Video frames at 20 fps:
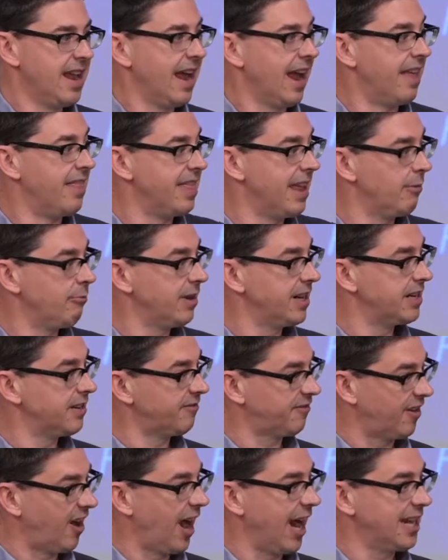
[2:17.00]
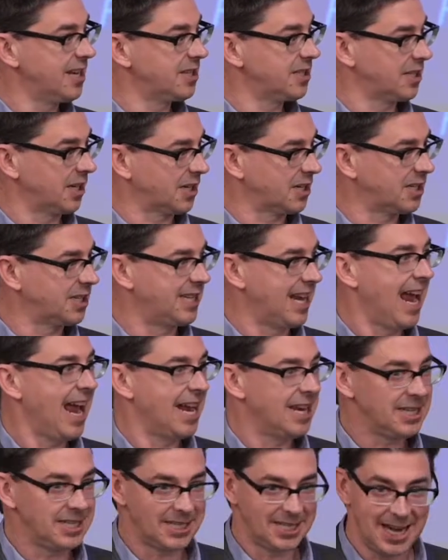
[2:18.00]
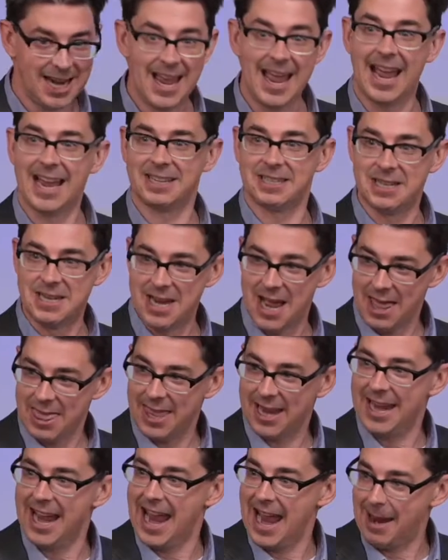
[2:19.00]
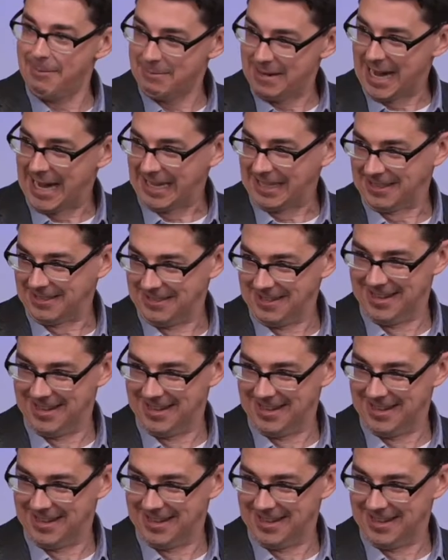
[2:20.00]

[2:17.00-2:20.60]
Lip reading: And then we define success as nothing happening.